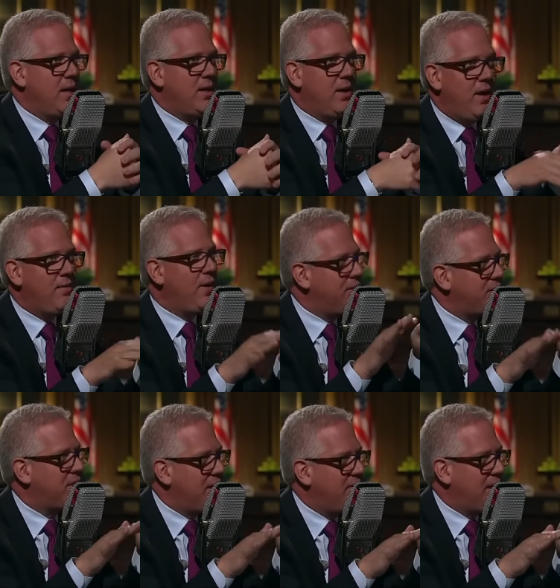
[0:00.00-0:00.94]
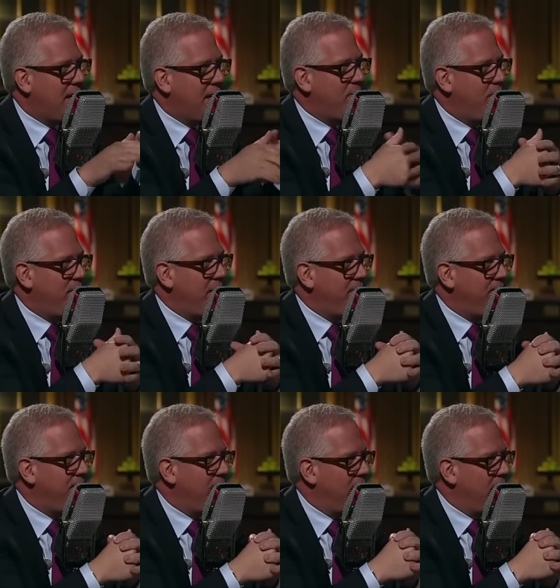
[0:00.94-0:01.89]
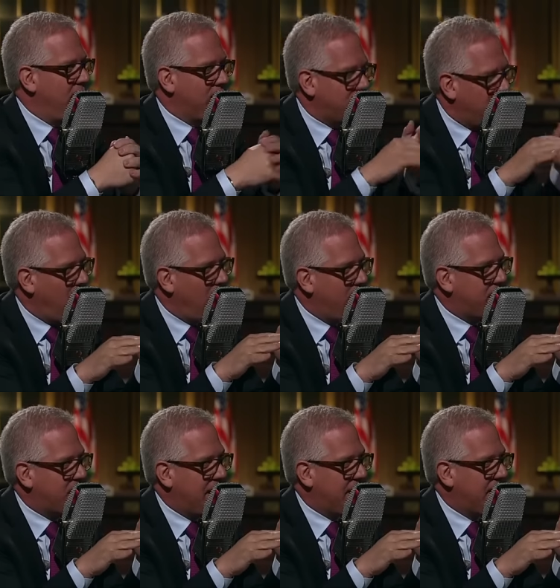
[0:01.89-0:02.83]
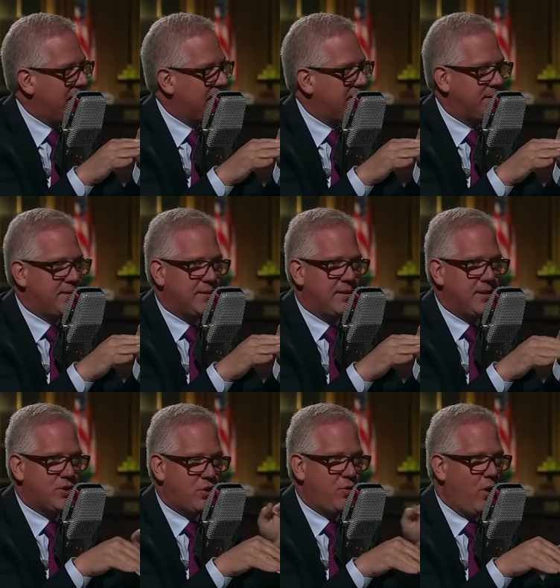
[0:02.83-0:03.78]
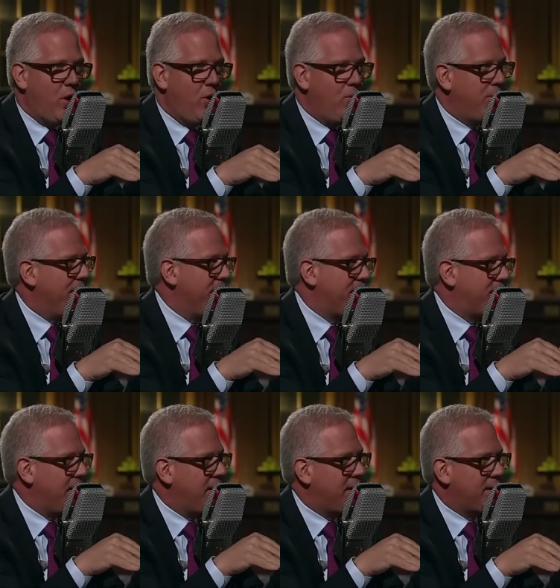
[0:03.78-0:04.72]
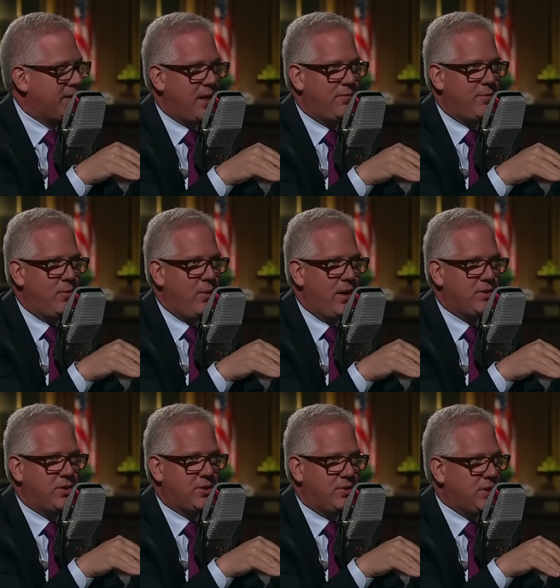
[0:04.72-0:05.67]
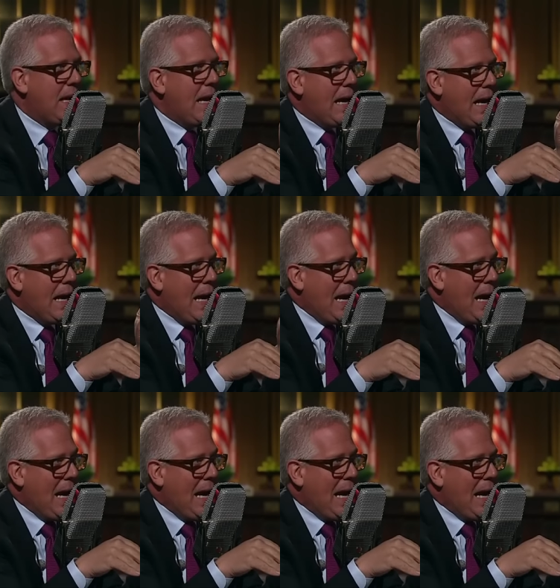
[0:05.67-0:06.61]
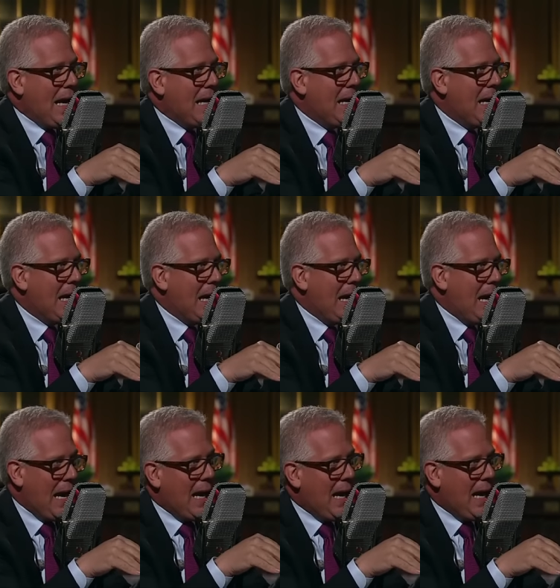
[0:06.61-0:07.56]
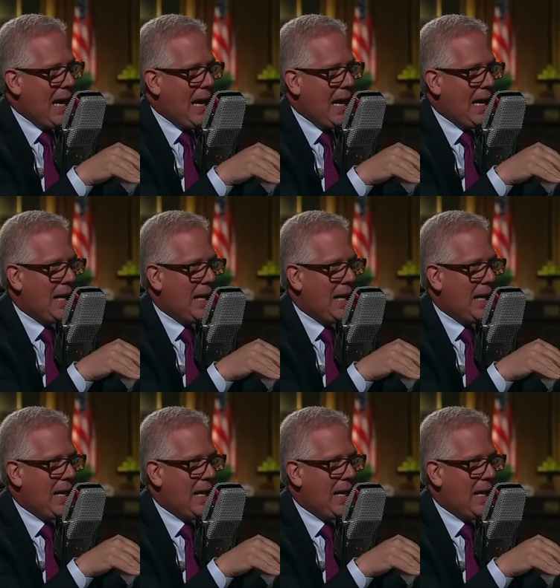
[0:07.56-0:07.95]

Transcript: You know, in every Stephen King movie, there's always like this this crow that is sitting on a telephone wire and just goes, ah, ah.